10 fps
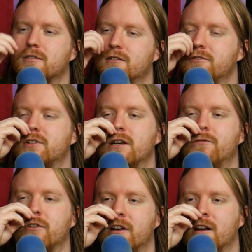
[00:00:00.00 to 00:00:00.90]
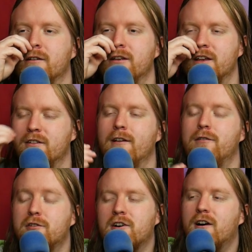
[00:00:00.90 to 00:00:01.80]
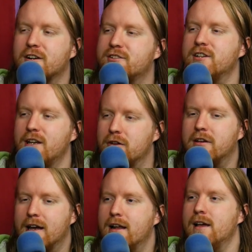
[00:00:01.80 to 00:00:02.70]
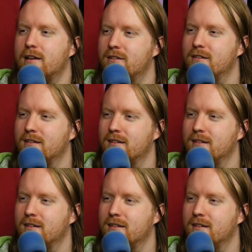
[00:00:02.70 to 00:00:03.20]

conclusion. If you're gonna if you talk shit, you get hit.